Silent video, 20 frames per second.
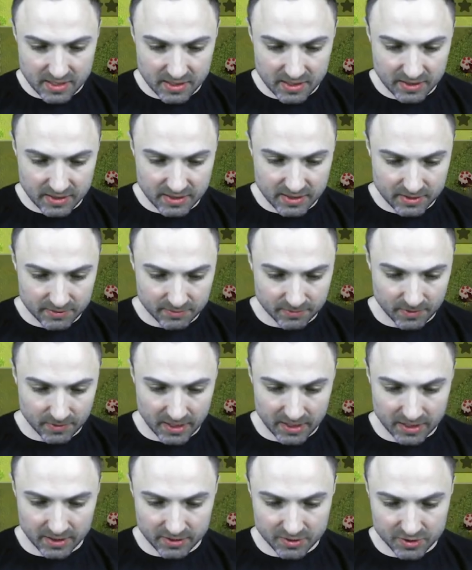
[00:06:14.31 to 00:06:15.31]
get a
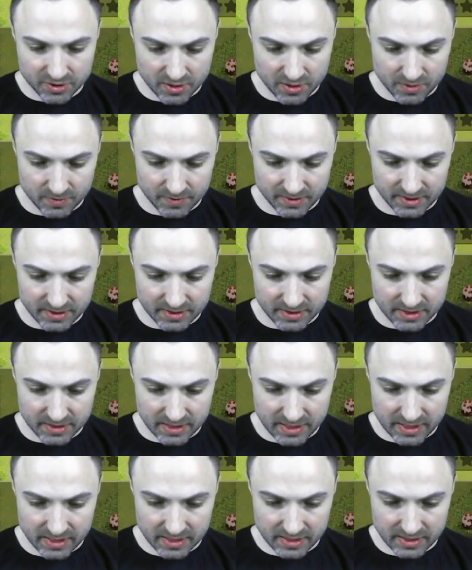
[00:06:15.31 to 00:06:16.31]
rage going,
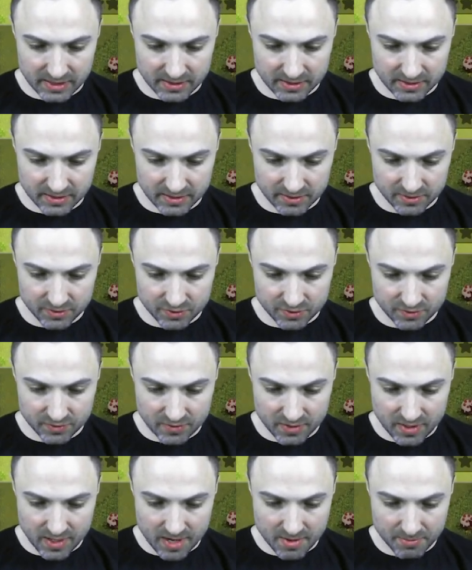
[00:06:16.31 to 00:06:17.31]
and
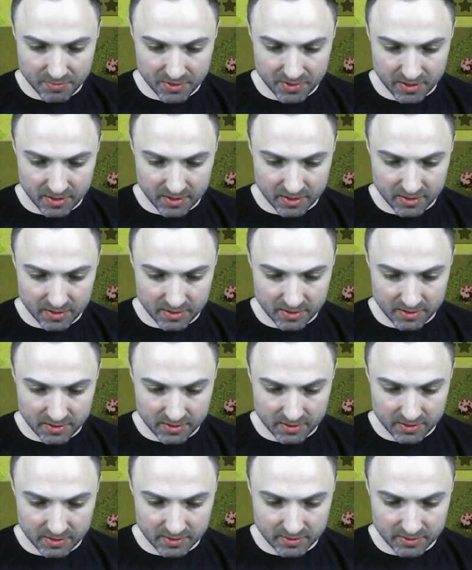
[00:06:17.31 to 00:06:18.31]
drop
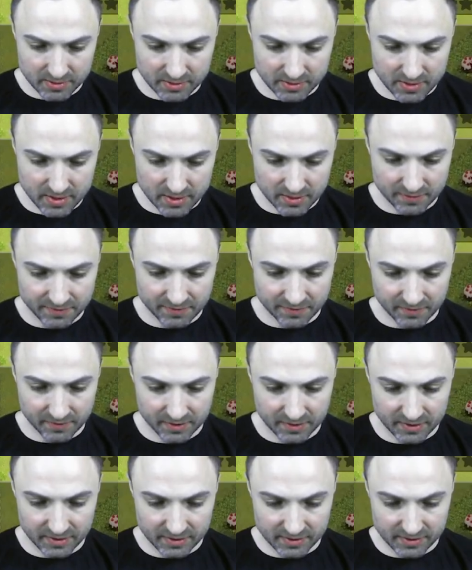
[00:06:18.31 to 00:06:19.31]
another
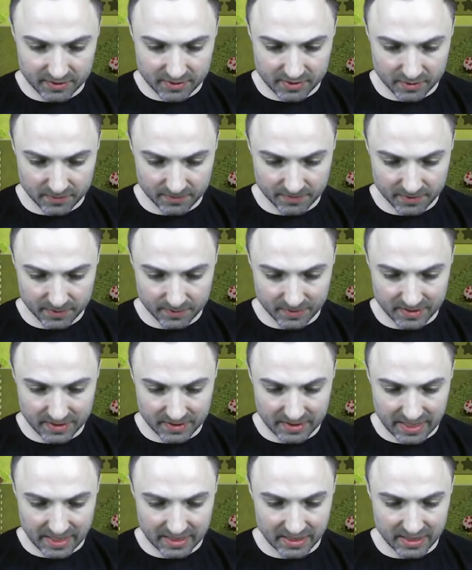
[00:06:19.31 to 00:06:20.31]
freeze. Hopefully we
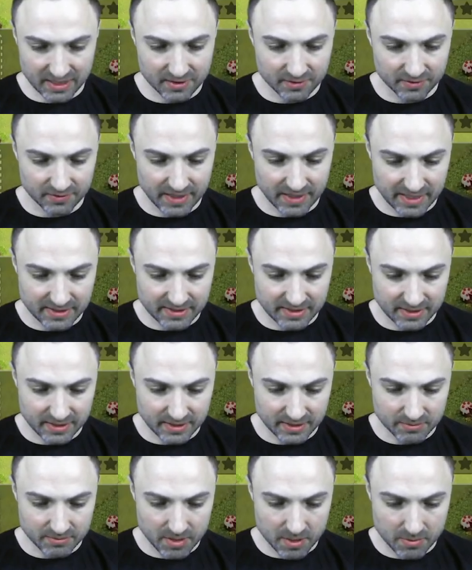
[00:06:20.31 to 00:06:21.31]
get that eagle that
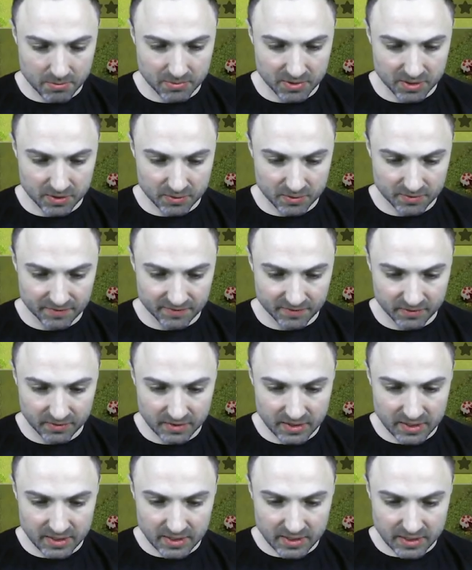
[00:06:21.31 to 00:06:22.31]
time. Beautiful.
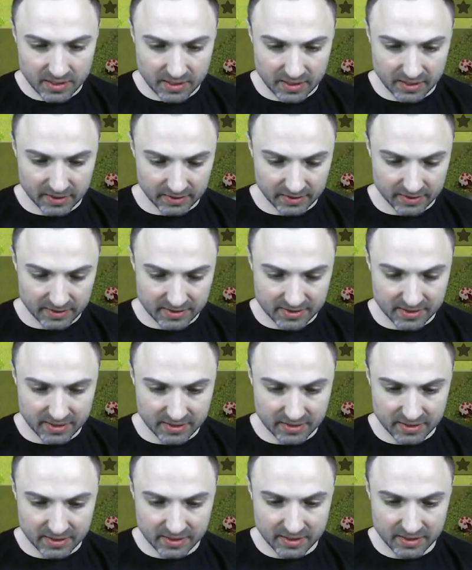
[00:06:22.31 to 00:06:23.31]
All right, let's
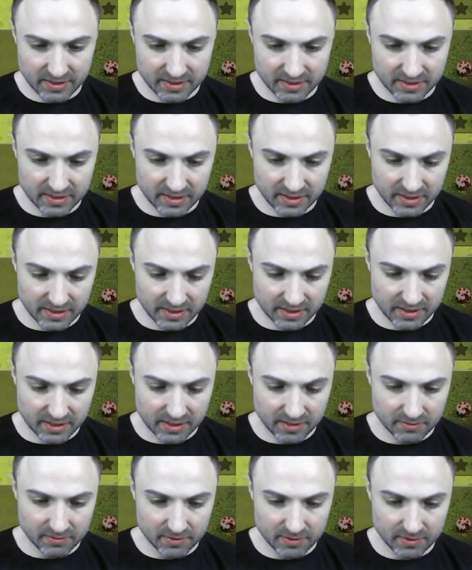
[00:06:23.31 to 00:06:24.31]
send in the
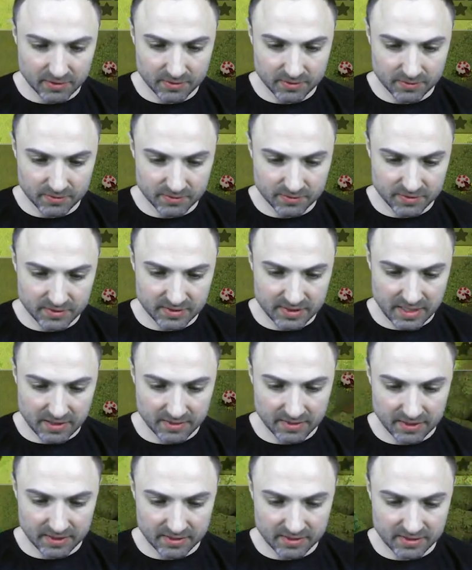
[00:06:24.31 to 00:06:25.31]
heroes
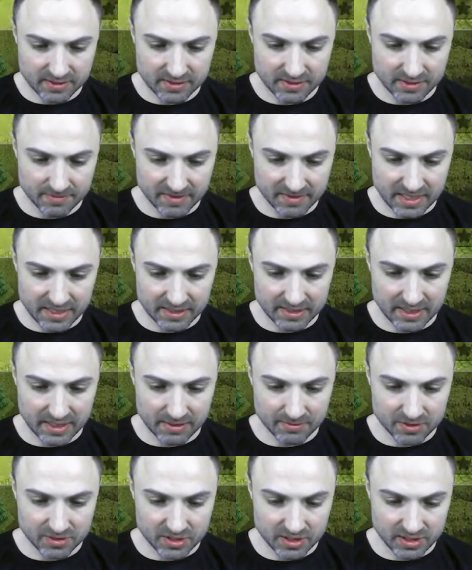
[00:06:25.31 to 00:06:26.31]
now that some of that
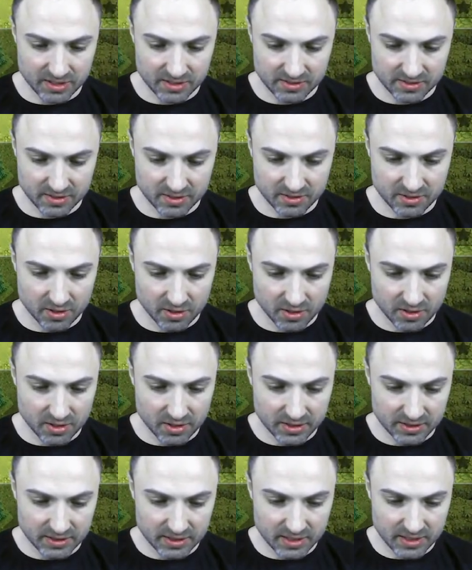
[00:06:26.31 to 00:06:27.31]
damage is
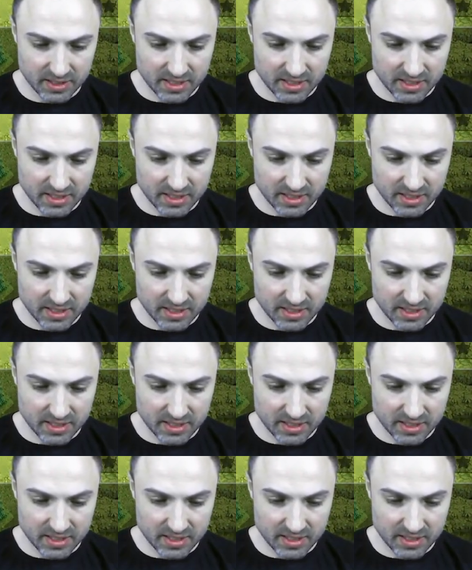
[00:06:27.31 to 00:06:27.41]
gone.